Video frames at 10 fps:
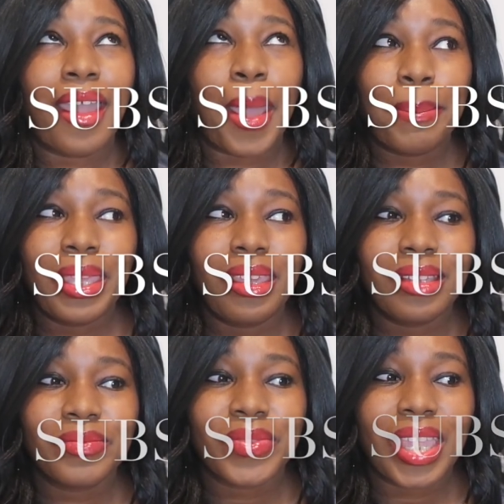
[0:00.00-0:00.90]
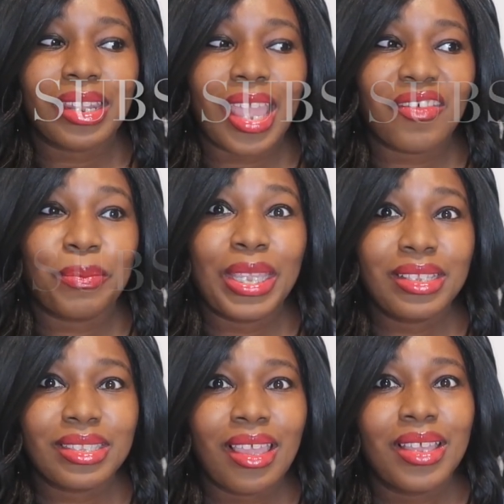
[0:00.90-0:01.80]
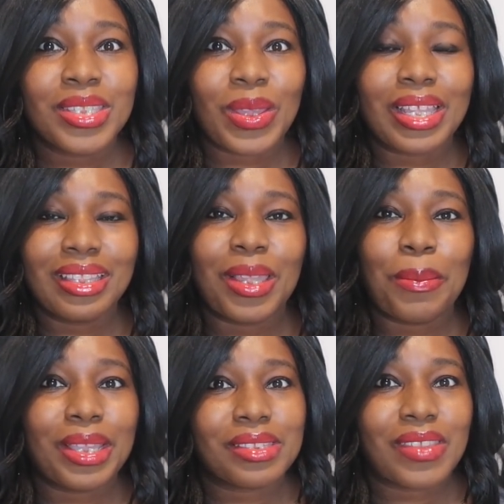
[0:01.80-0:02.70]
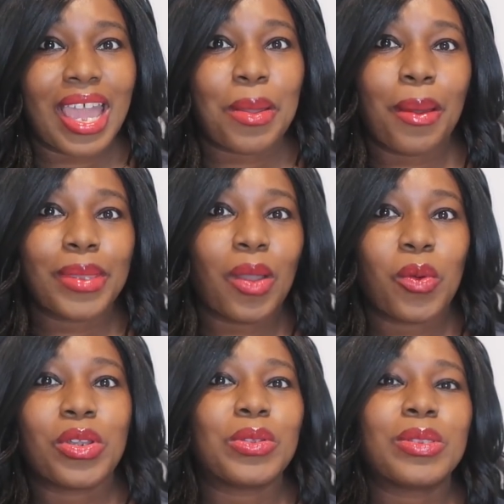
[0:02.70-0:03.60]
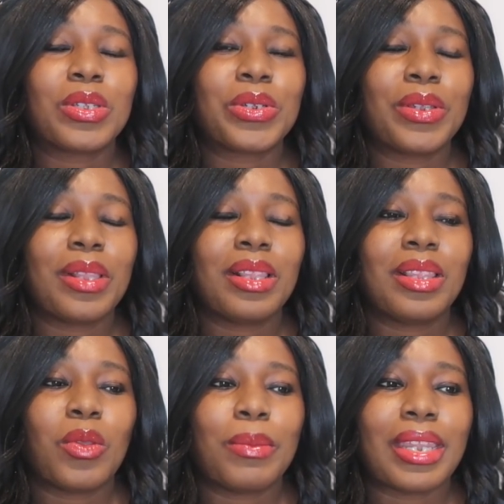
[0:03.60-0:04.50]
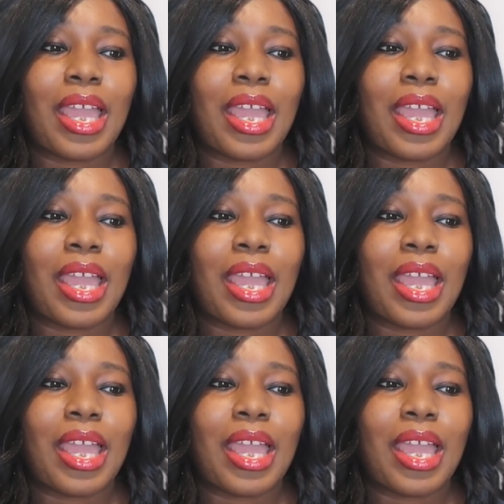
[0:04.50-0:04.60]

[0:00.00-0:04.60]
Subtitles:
happy and have peace, so I clean because of that. I'm not one of those women